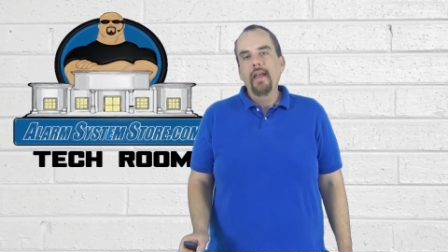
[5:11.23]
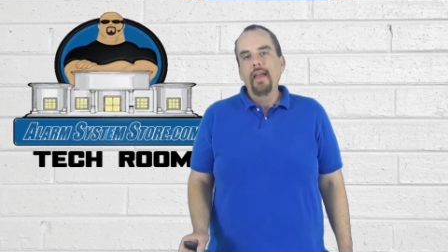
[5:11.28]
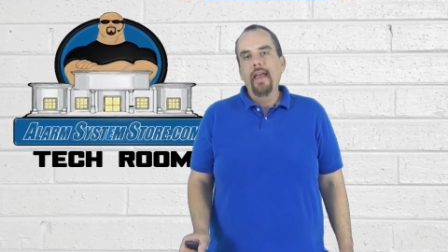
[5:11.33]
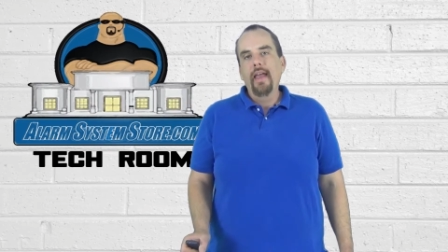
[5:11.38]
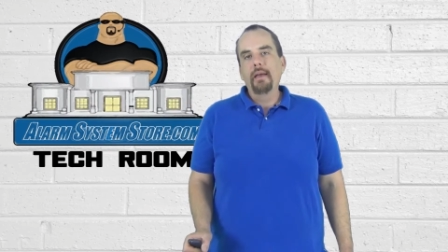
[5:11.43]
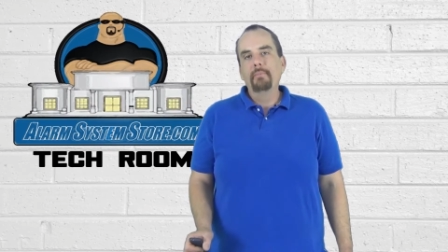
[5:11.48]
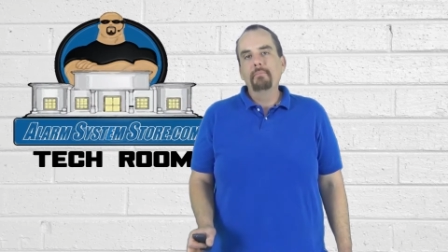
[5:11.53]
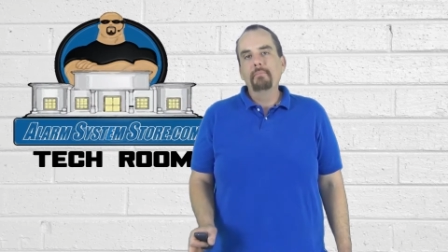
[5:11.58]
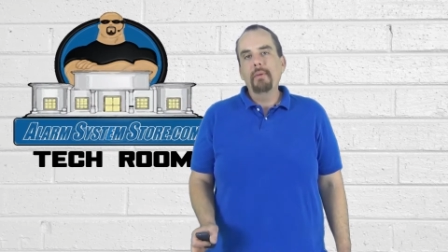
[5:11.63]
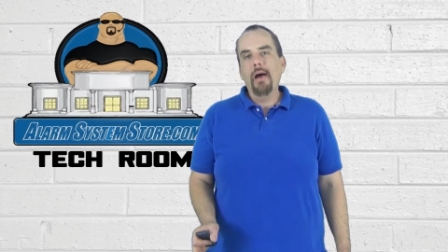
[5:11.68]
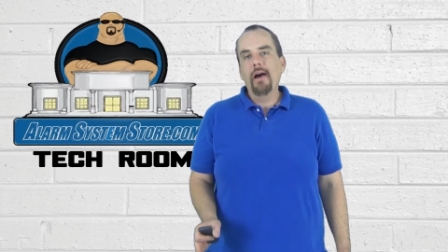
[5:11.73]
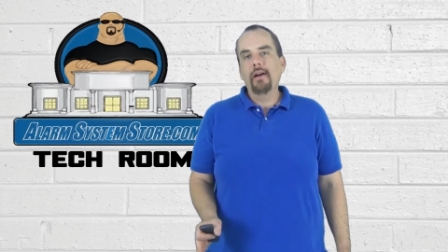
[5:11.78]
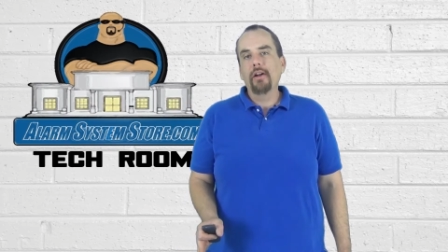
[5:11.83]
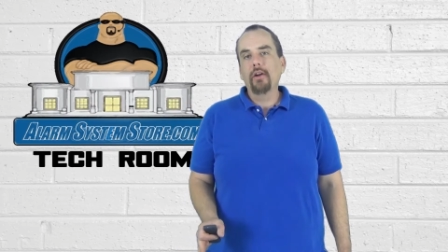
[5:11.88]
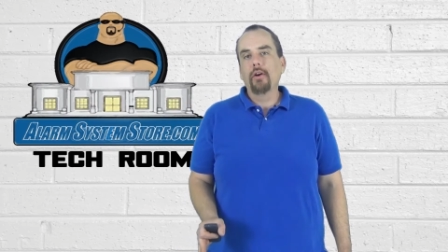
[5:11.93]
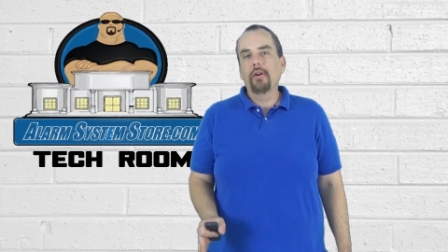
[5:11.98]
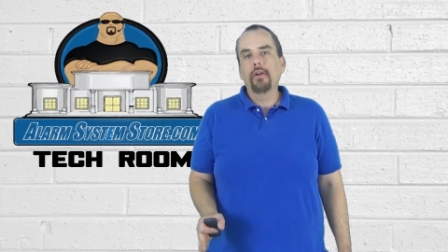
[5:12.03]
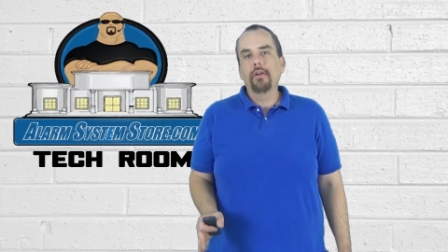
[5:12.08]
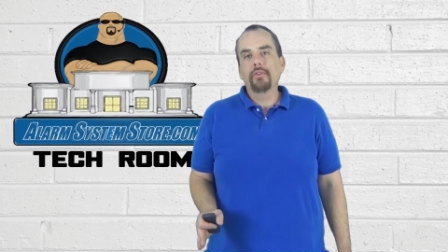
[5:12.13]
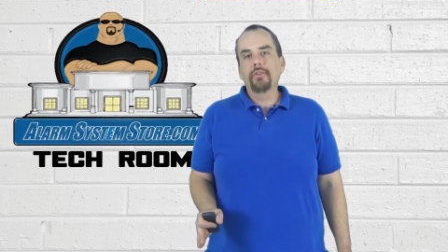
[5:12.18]
and mount
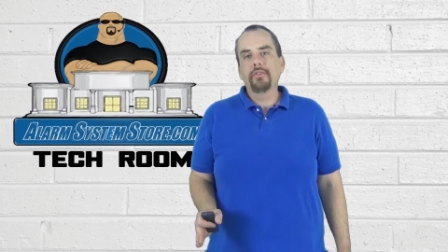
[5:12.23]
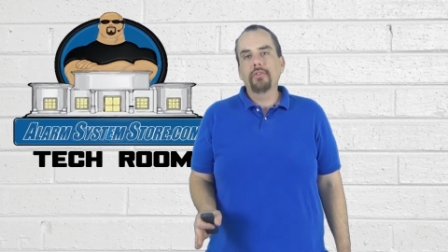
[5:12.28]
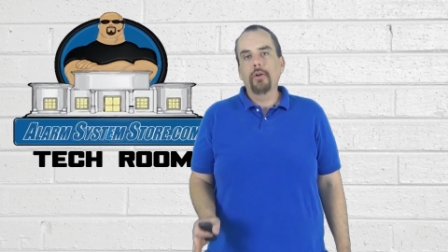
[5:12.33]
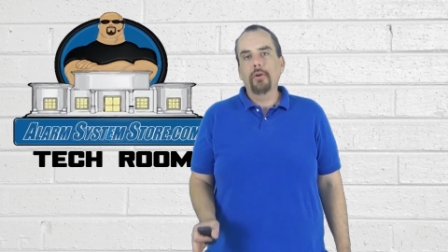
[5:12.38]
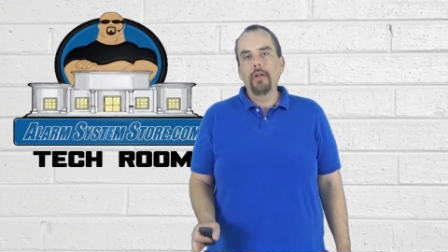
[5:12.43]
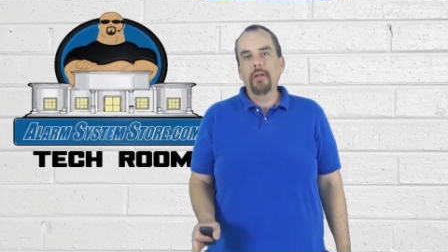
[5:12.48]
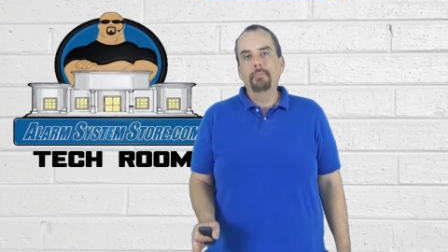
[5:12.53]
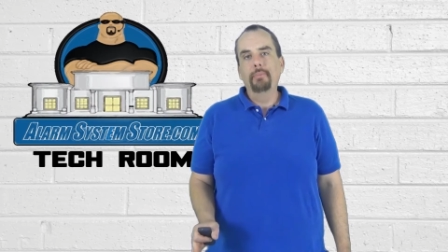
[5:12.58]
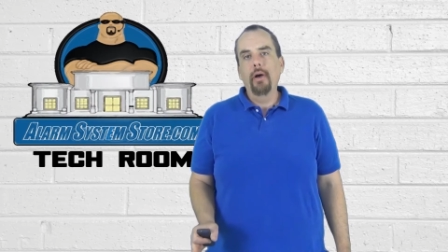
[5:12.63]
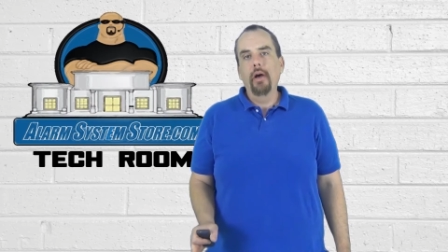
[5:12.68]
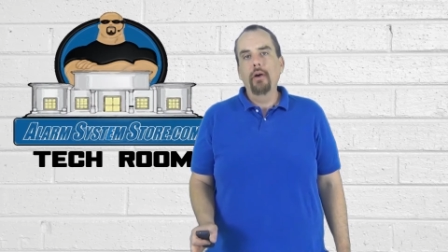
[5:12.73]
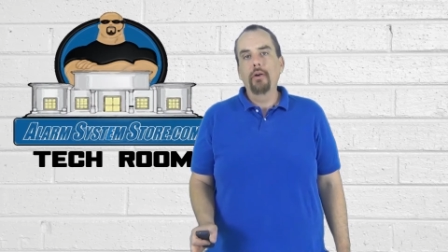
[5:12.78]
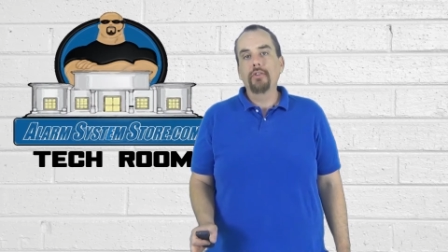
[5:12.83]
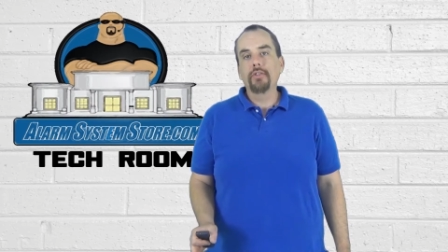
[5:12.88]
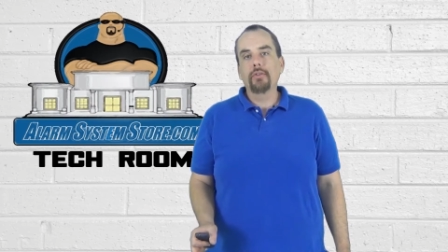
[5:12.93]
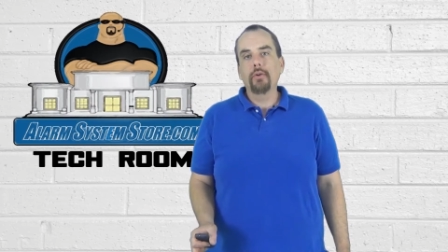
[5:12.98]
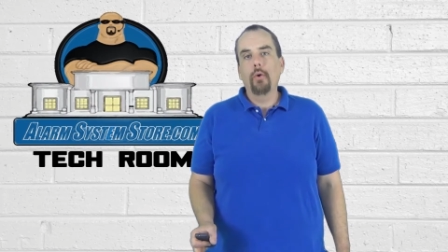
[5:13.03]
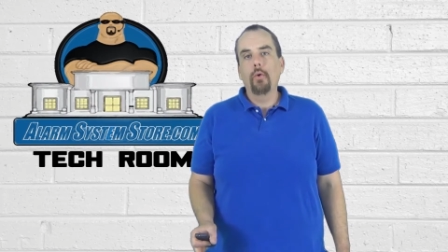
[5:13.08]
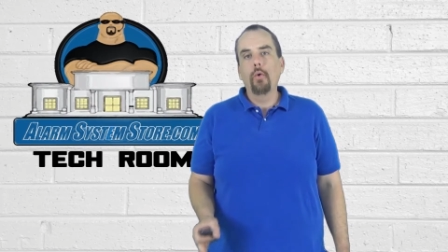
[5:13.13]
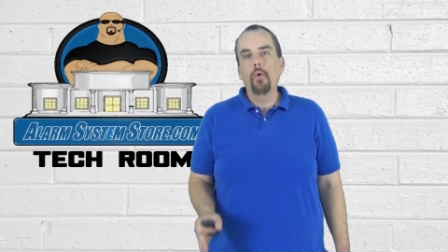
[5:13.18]
it on a sturdy
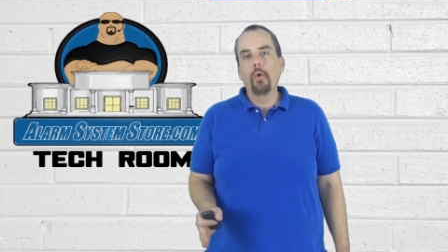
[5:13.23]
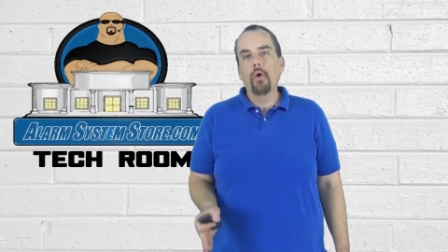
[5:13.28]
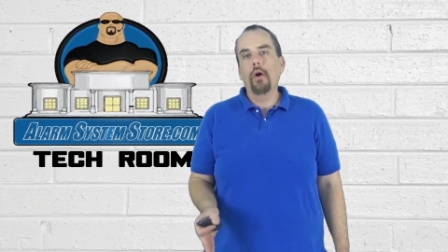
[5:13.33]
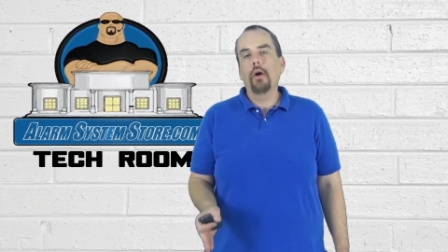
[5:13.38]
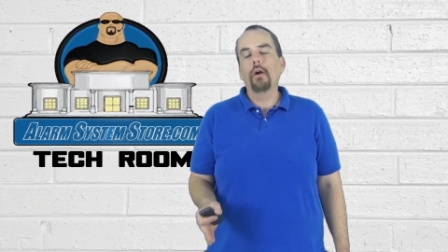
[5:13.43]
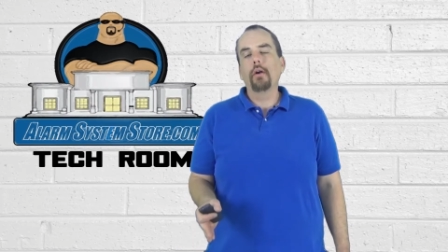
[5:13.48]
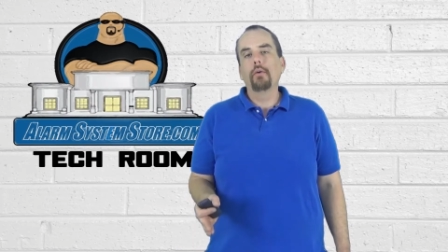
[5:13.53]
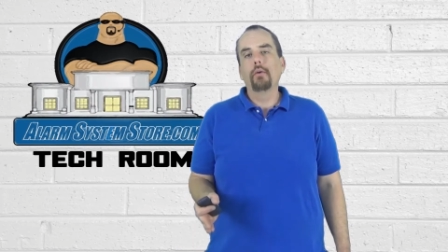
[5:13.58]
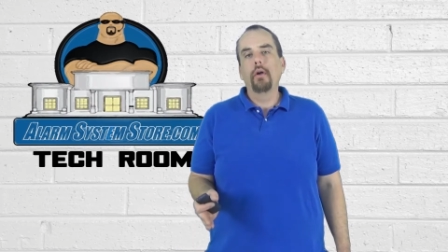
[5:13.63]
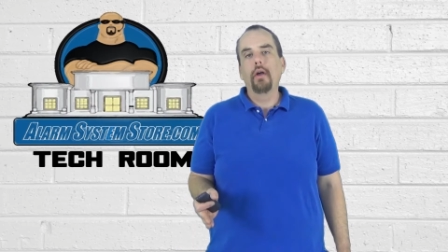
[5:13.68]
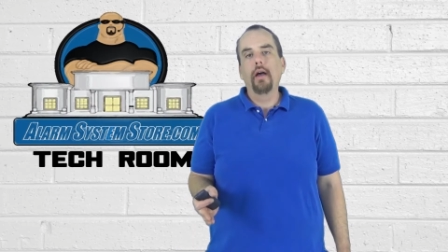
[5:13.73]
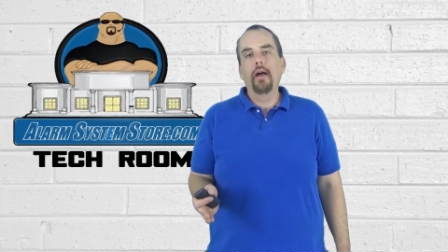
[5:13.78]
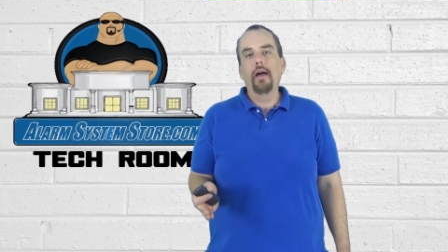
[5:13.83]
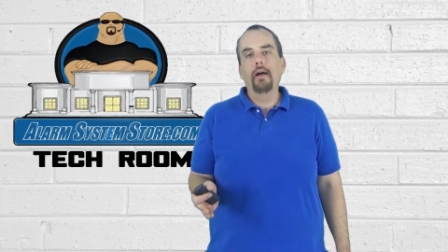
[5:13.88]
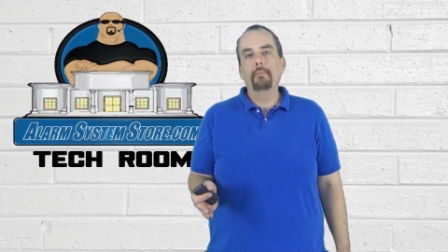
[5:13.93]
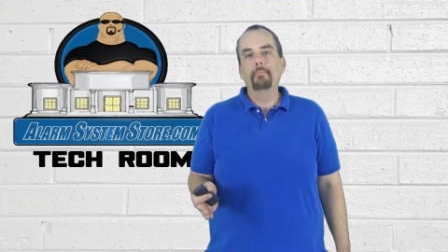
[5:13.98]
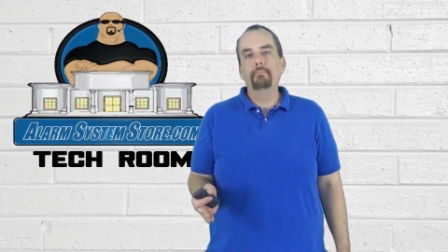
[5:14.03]
post or uh,